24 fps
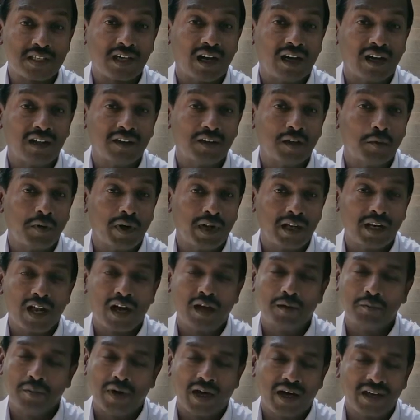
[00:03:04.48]
me gentle,
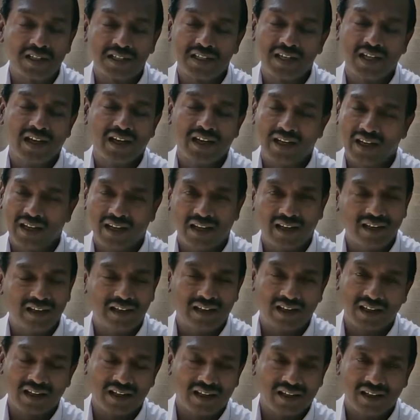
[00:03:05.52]
please make me
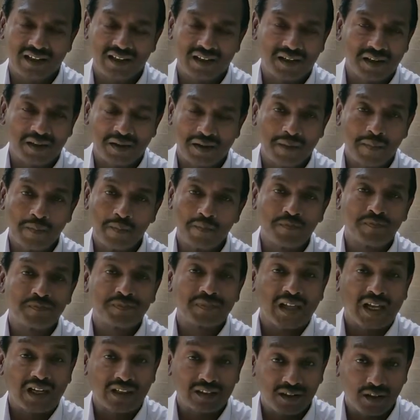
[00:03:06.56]
gentle like you.
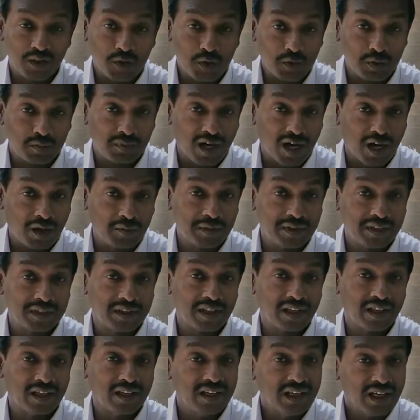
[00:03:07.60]
God
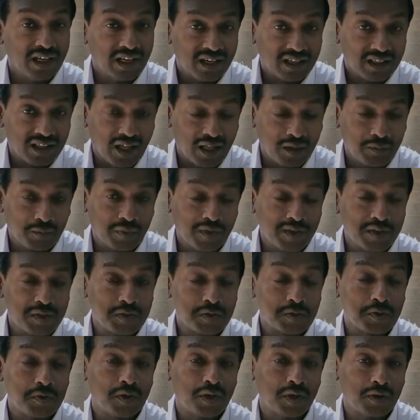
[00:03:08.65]
very
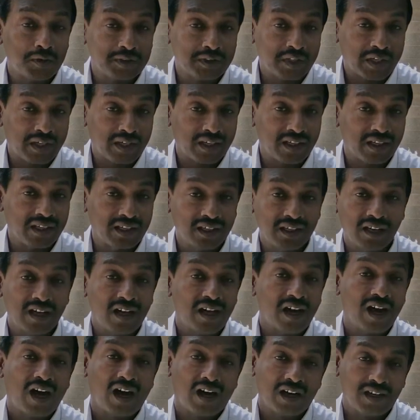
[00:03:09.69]
graciously helped
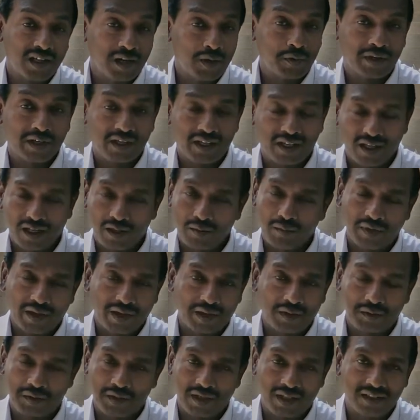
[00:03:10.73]
me to get
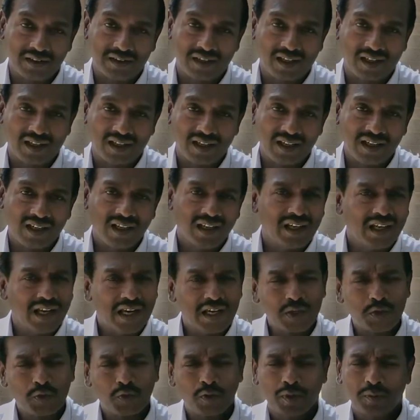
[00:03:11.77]
his nature.
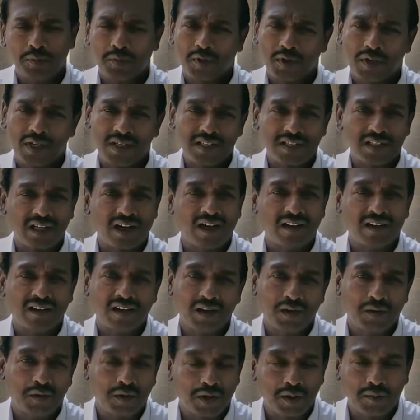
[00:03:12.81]
Are you gentle
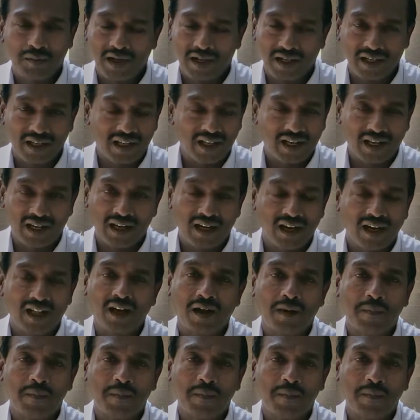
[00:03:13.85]
like Jesus?